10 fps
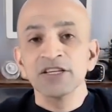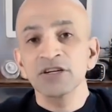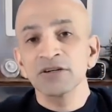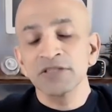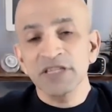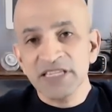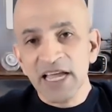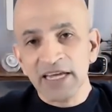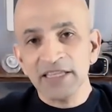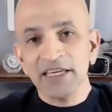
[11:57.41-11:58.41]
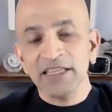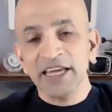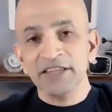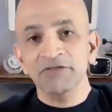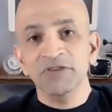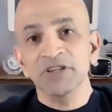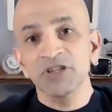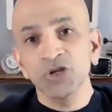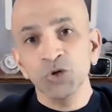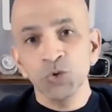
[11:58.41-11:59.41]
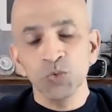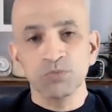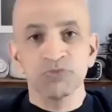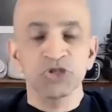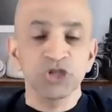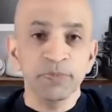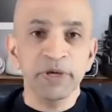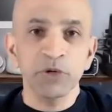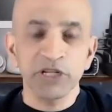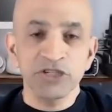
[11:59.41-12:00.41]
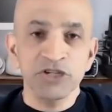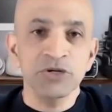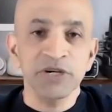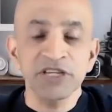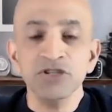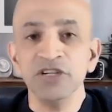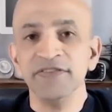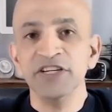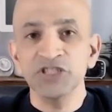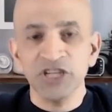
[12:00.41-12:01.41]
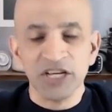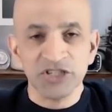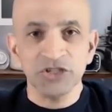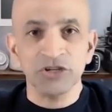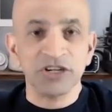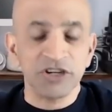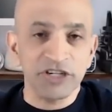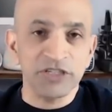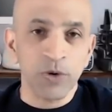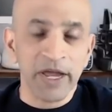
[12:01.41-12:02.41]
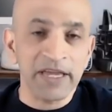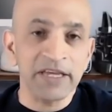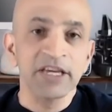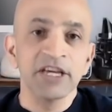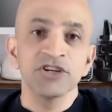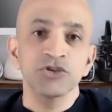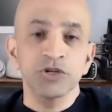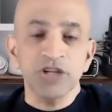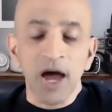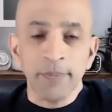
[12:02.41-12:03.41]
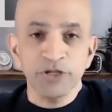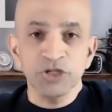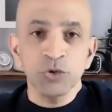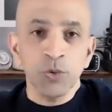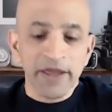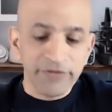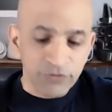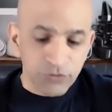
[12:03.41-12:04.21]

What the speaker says: So the second thing that you should be willing to do is sort of adjust your current way to adopt a new way